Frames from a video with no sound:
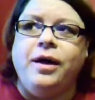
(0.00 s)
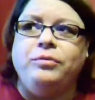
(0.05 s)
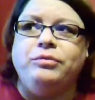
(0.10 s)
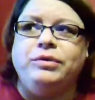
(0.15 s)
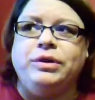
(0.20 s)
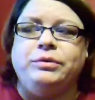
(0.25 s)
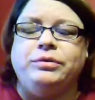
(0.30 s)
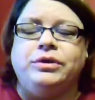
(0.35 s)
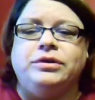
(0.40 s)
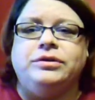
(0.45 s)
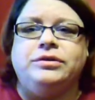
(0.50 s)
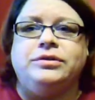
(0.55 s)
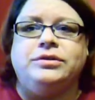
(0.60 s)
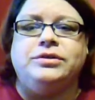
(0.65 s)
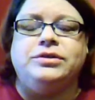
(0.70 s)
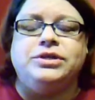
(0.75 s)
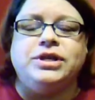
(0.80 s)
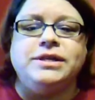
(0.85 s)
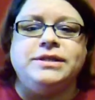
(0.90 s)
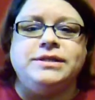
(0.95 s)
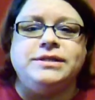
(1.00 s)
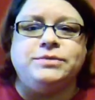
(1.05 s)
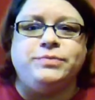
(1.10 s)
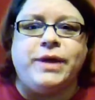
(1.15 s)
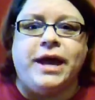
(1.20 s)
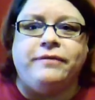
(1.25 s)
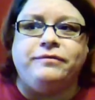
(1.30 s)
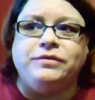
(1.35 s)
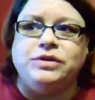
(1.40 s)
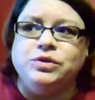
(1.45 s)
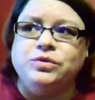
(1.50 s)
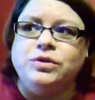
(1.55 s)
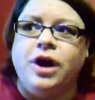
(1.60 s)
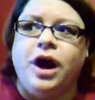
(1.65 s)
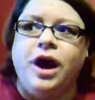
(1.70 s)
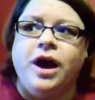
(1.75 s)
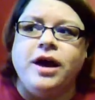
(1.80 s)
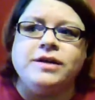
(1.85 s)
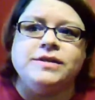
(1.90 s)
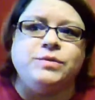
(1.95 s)
We have two
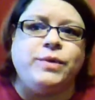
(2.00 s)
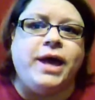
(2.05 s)
dogs.